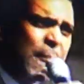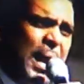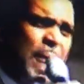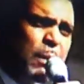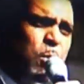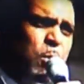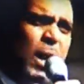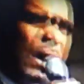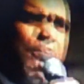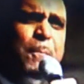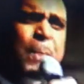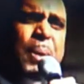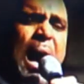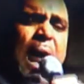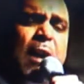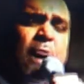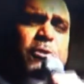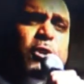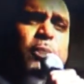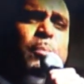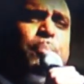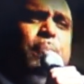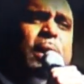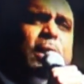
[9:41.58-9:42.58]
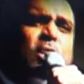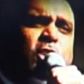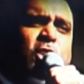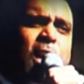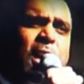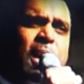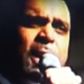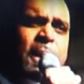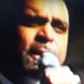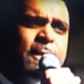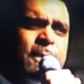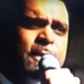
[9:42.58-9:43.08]
to him, and what a powerful preacher.
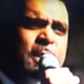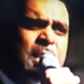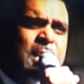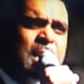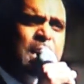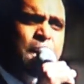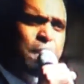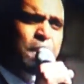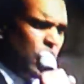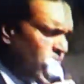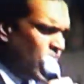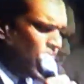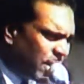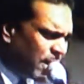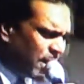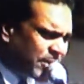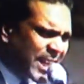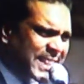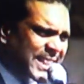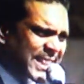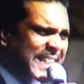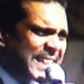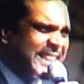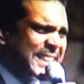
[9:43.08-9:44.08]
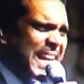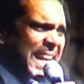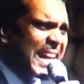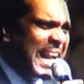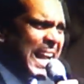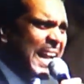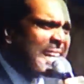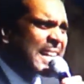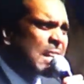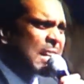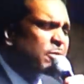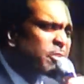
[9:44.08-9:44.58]
But one of the things he said,
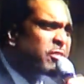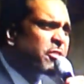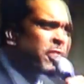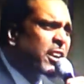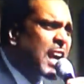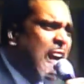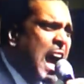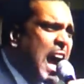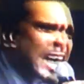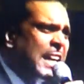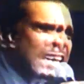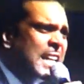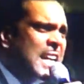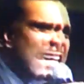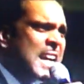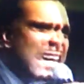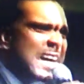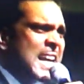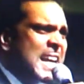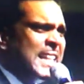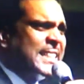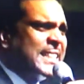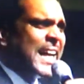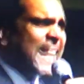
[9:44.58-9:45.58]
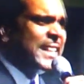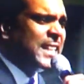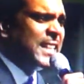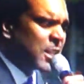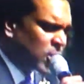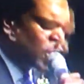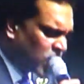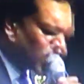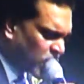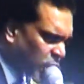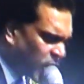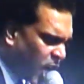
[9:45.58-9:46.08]
I never forgot. He said the
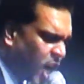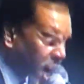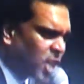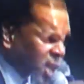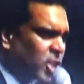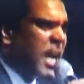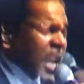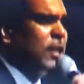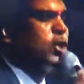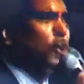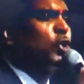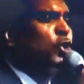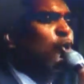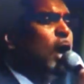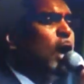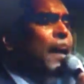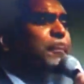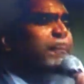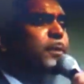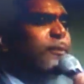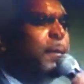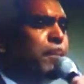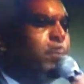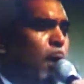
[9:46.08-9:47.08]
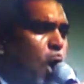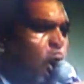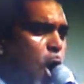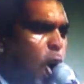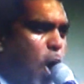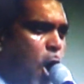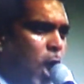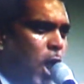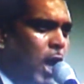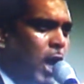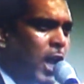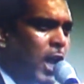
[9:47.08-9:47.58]
church has dropped the
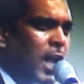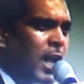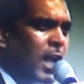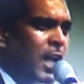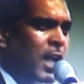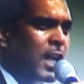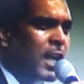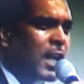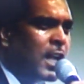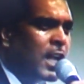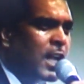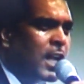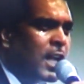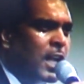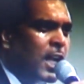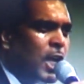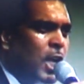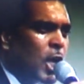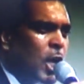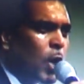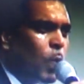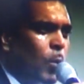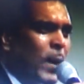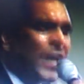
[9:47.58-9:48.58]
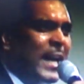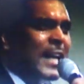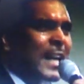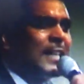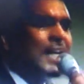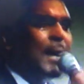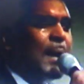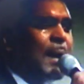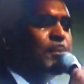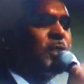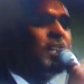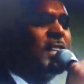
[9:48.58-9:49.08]
ball when it
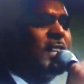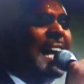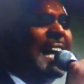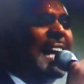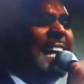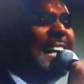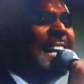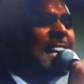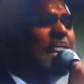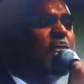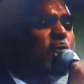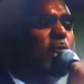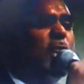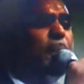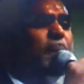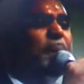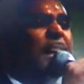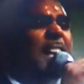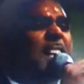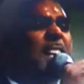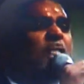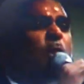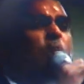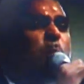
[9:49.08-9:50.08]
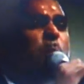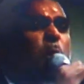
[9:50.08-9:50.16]
comes to leadership in the